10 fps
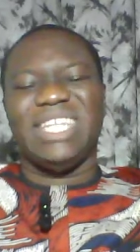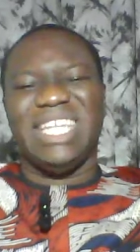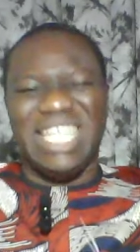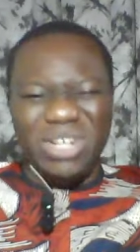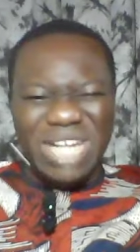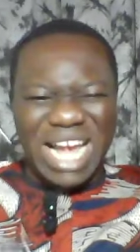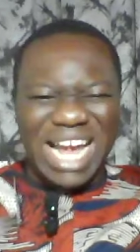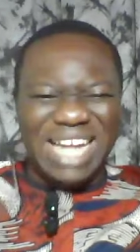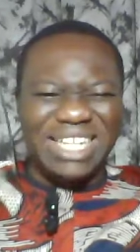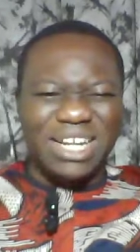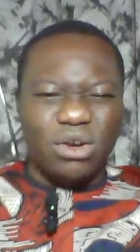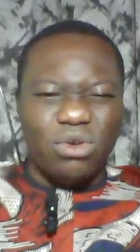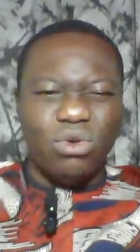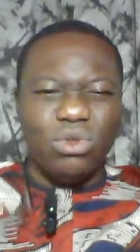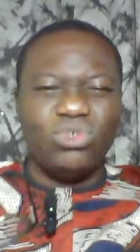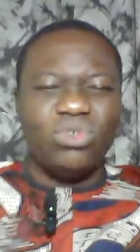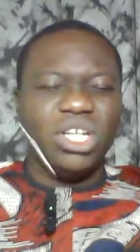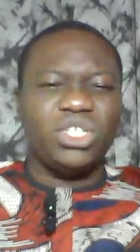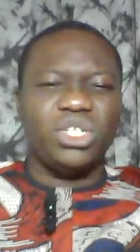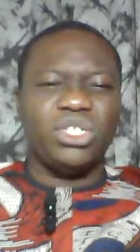he had a close
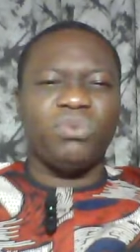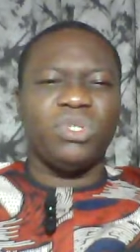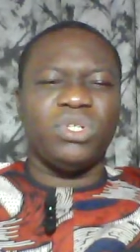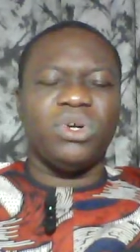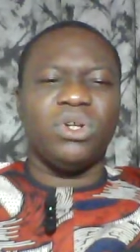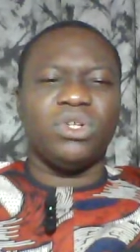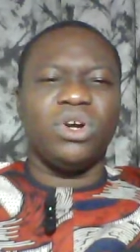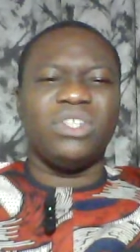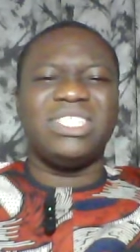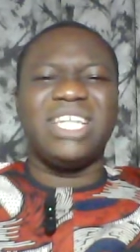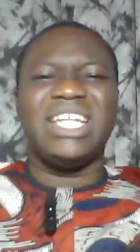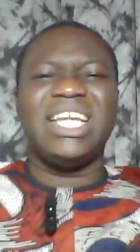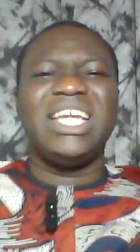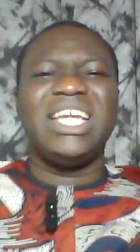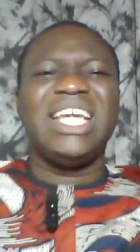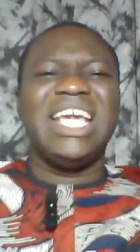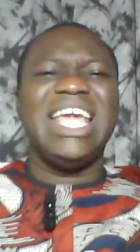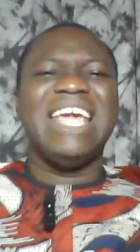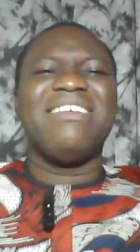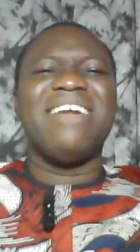relationship with God. God said,
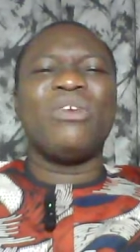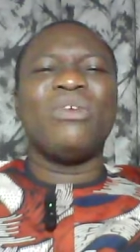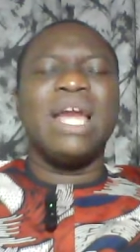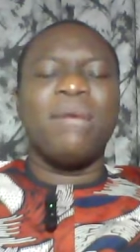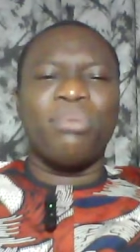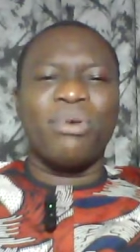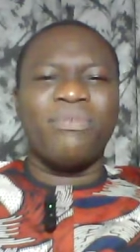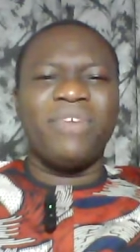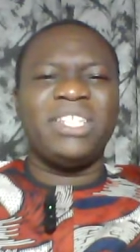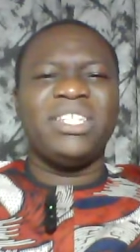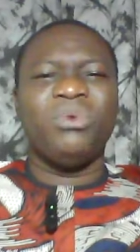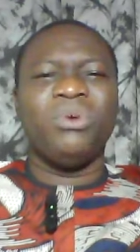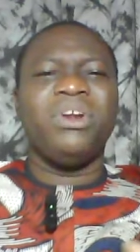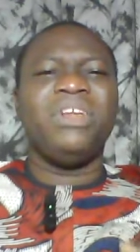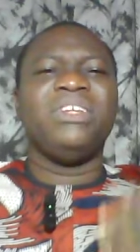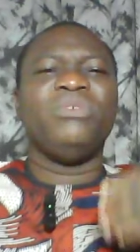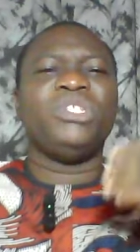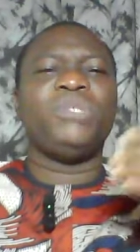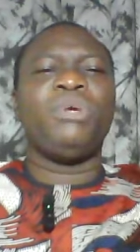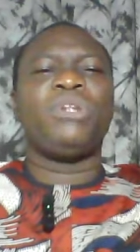a regular prophet, he will, he
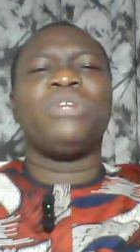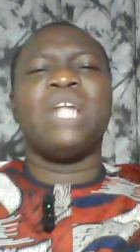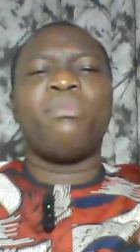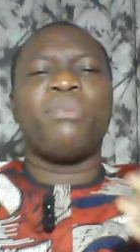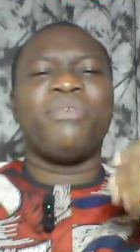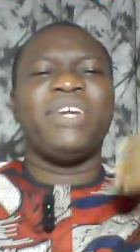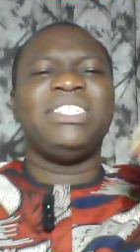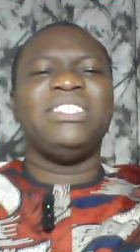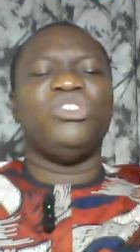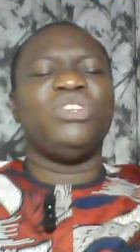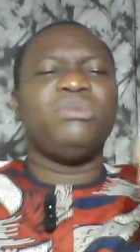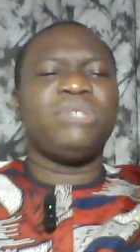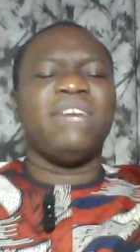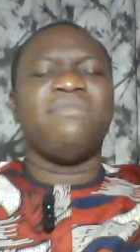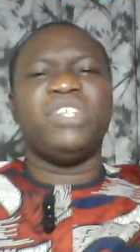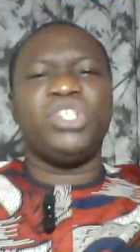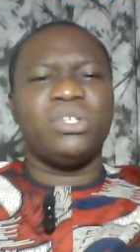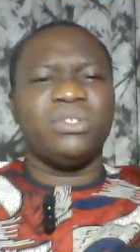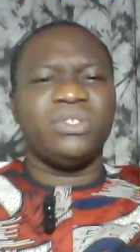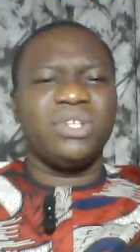will speak to that prophet in dreams and
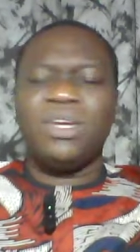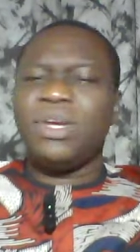visions.